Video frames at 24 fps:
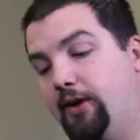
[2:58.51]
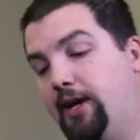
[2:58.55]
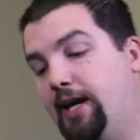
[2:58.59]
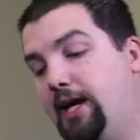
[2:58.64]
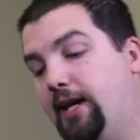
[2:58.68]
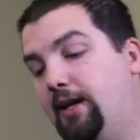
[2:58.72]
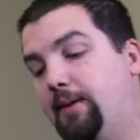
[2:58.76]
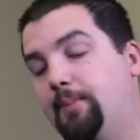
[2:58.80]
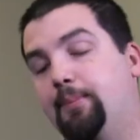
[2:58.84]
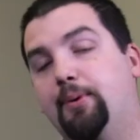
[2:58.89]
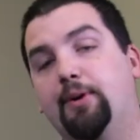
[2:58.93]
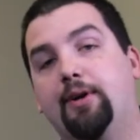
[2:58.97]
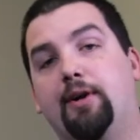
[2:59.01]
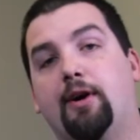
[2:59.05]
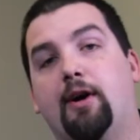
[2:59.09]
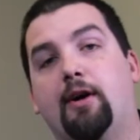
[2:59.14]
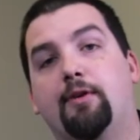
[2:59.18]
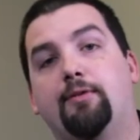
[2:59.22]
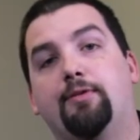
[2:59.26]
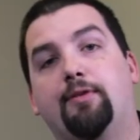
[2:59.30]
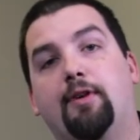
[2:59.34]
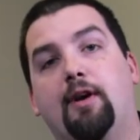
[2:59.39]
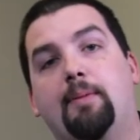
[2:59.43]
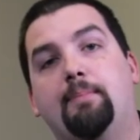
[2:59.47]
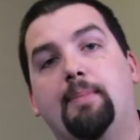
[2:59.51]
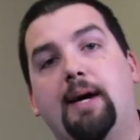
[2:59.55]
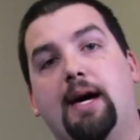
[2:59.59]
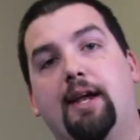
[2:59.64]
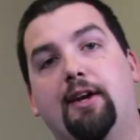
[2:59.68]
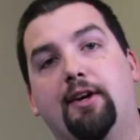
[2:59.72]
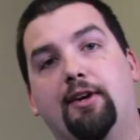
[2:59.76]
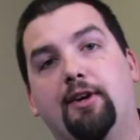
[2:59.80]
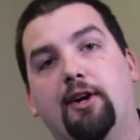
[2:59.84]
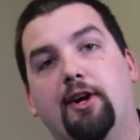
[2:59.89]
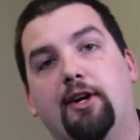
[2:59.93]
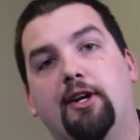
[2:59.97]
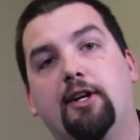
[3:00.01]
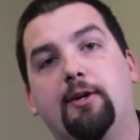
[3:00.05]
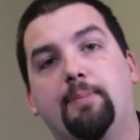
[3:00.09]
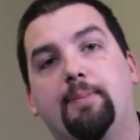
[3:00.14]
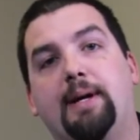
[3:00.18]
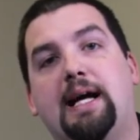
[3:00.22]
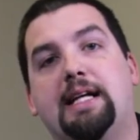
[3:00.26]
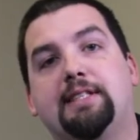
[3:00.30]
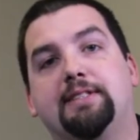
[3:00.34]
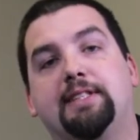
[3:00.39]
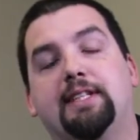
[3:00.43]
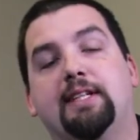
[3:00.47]
ahead and put our front mounted cargo
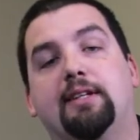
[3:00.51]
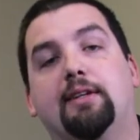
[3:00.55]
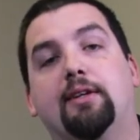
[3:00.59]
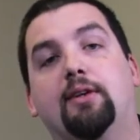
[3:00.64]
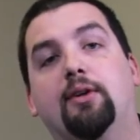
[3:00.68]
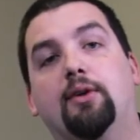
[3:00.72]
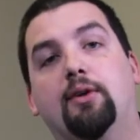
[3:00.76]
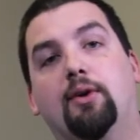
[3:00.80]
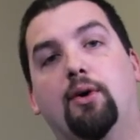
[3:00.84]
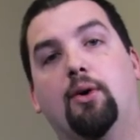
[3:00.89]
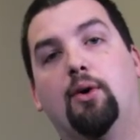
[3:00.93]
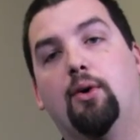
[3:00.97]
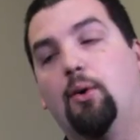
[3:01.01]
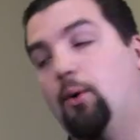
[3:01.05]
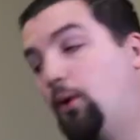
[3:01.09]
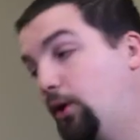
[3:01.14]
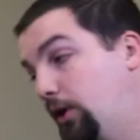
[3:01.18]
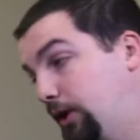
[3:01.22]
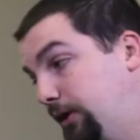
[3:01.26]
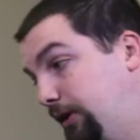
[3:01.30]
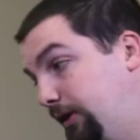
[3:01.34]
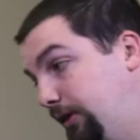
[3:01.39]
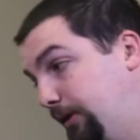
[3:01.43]
basket on